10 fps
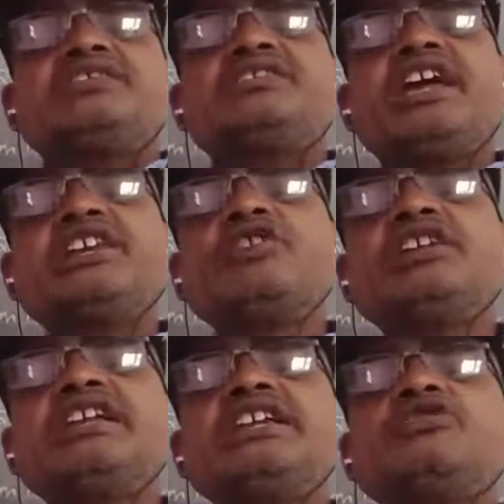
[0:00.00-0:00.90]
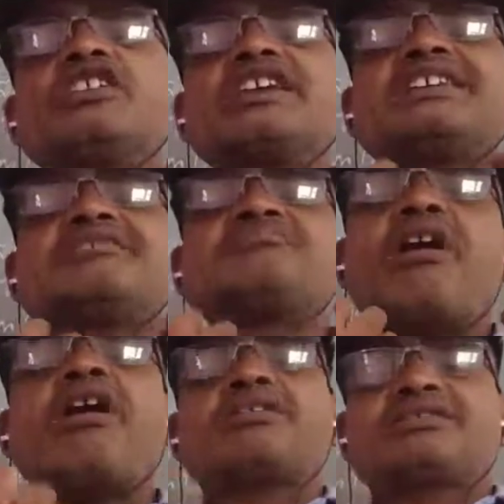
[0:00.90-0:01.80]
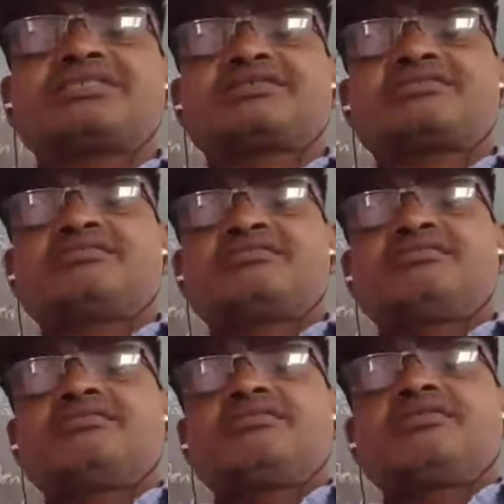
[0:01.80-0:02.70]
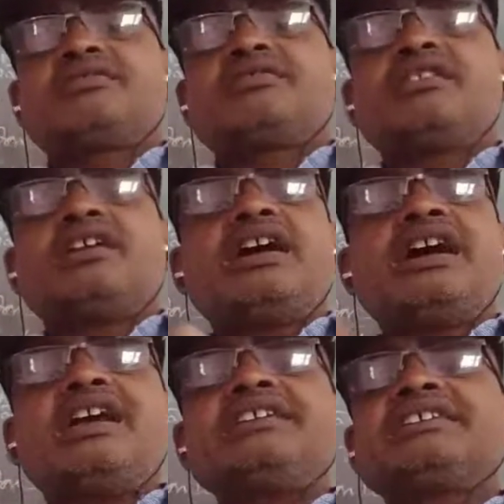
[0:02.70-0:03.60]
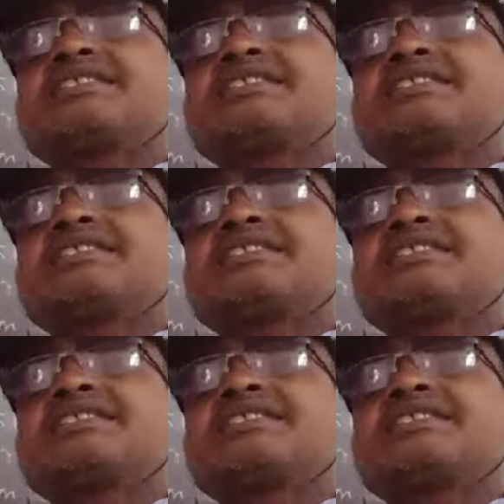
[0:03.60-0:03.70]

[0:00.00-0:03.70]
Then only you will get marks. And it